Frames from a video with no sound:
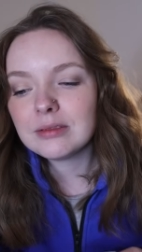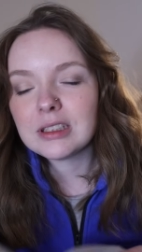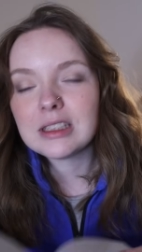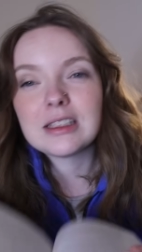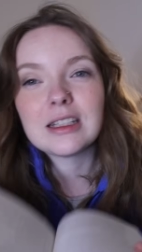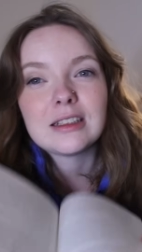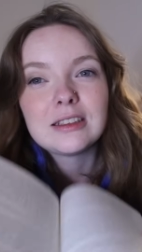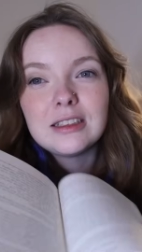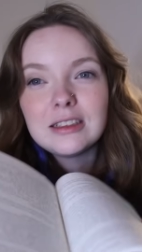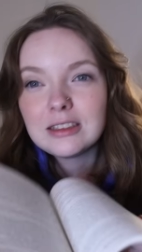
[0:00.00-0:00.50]

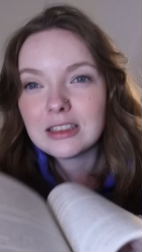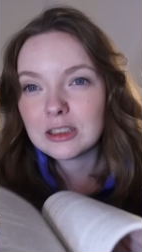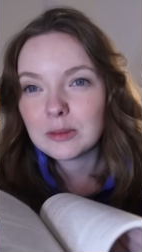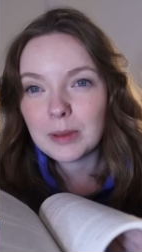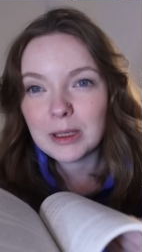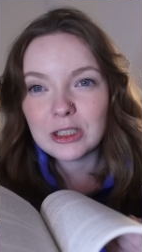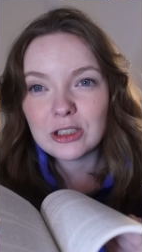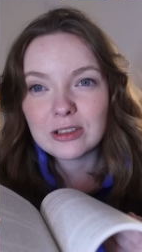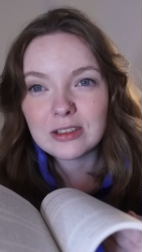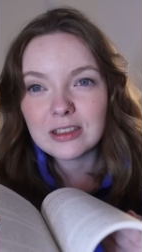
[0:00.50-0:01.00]
66
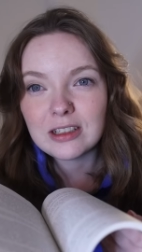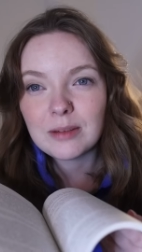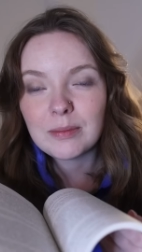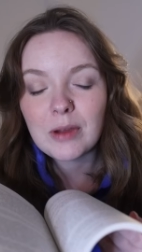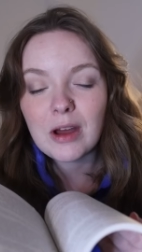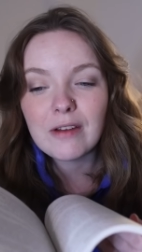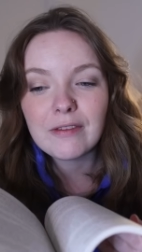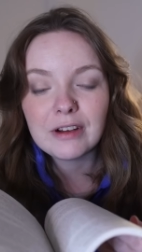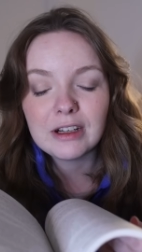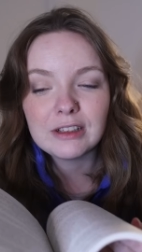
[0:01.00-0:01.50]
pages and I'm
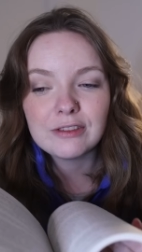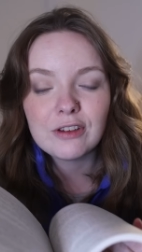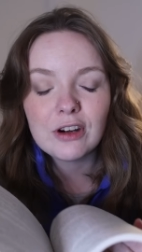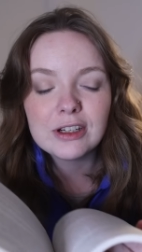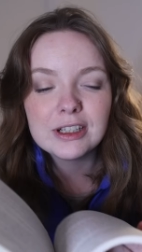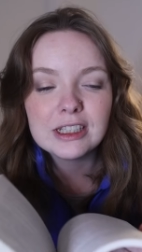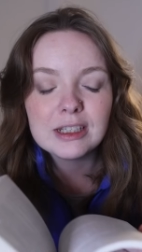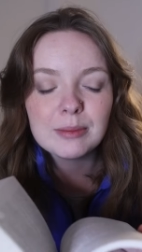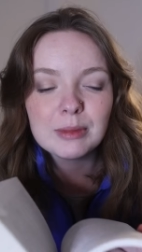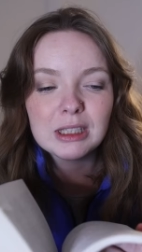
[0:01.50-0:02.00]
not very
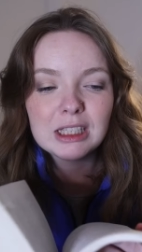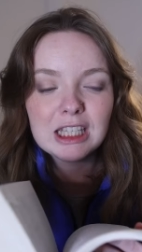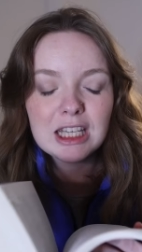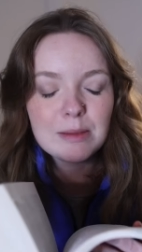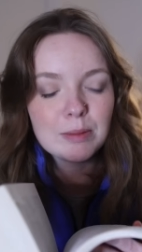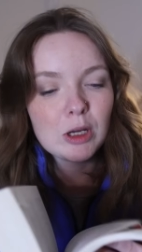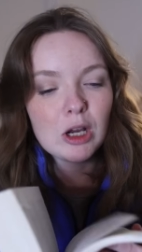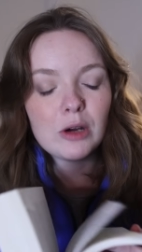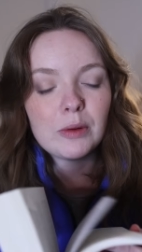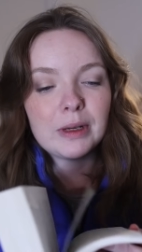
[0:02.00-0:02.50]
far and I'm gonna
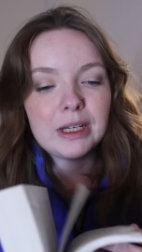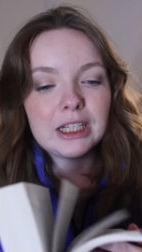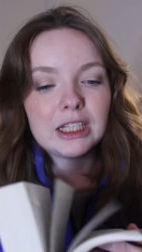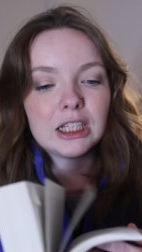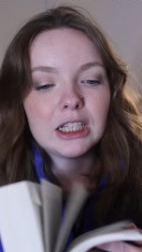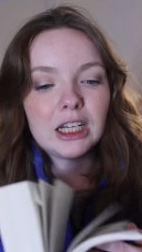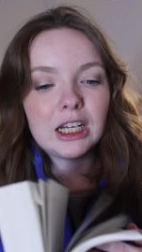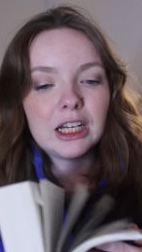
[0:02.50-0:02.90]
keep going.